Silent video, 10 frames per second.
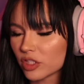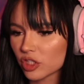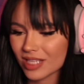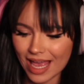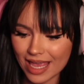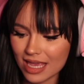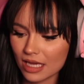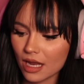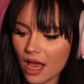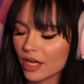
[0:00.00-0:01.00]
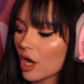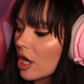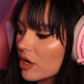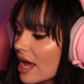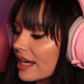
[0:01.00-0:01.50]
just hate, and
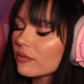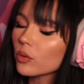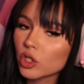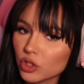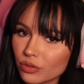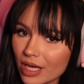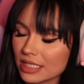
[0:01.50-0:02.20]
I never wanna do that to